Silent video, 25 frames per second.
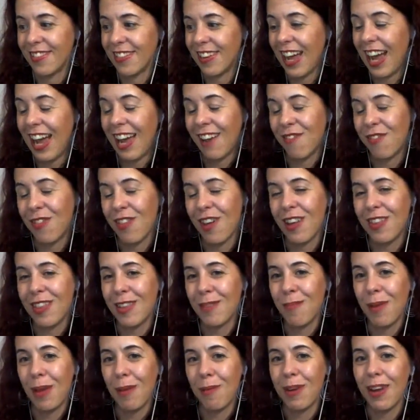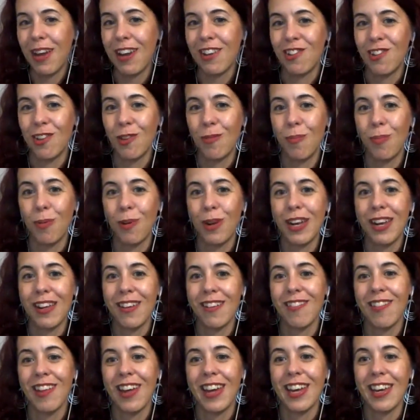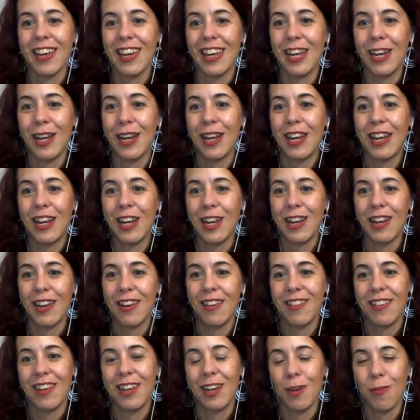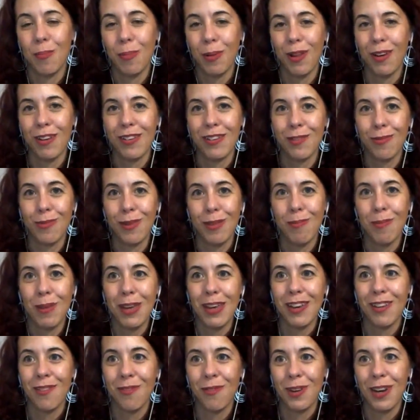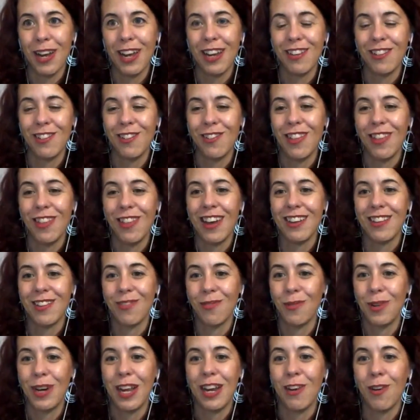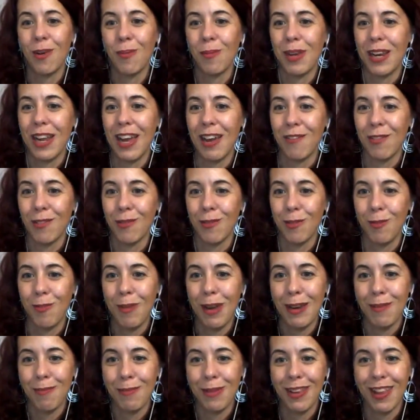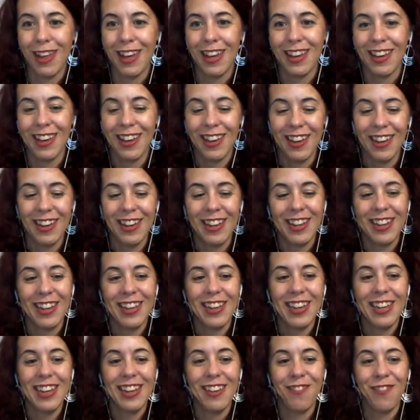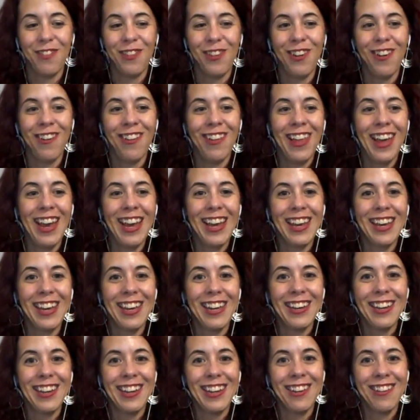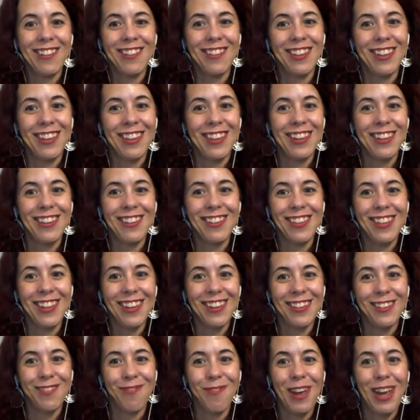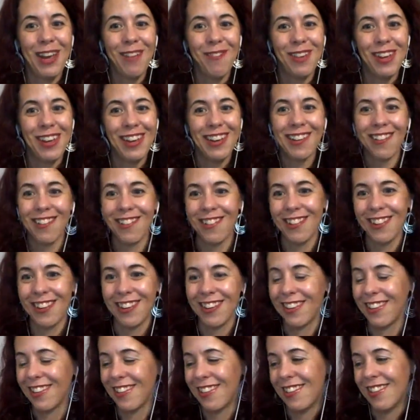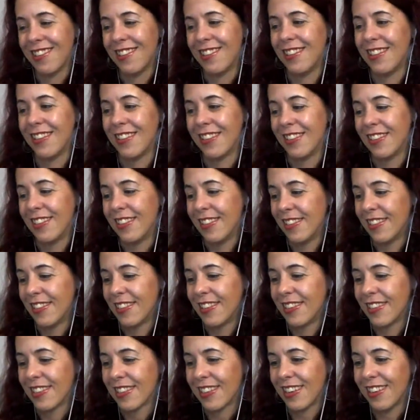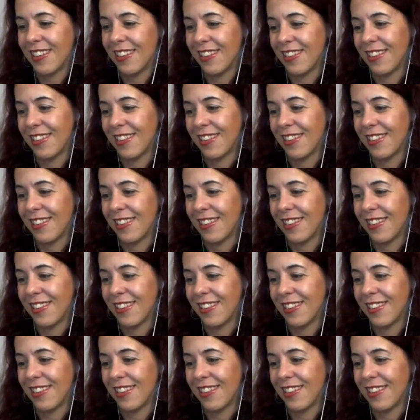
I've thought that maybe I should bring like earplugs with me when I do that, when I know I'm gonna have a roommate, and be like, if you don't like it, here's at least this maybe, or because